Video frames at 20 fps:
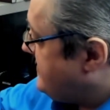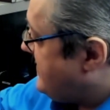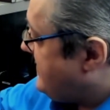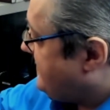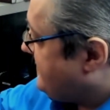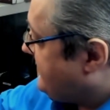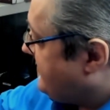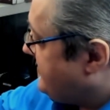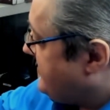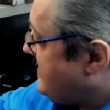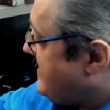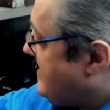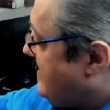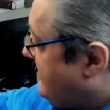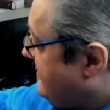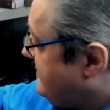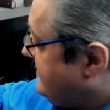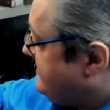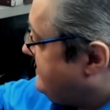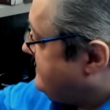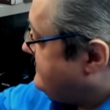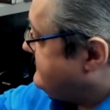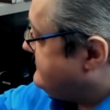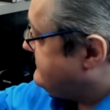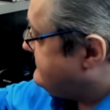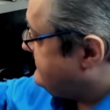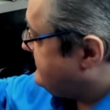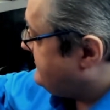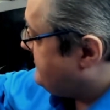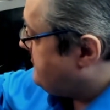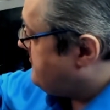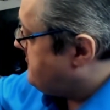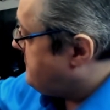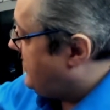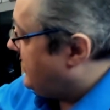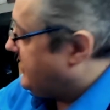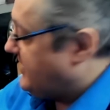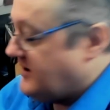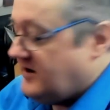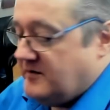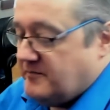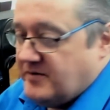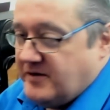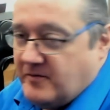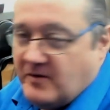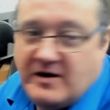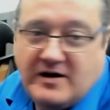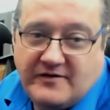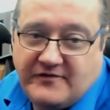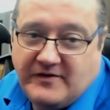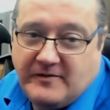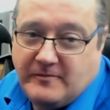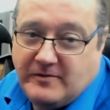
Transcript: that to that might not be worth it.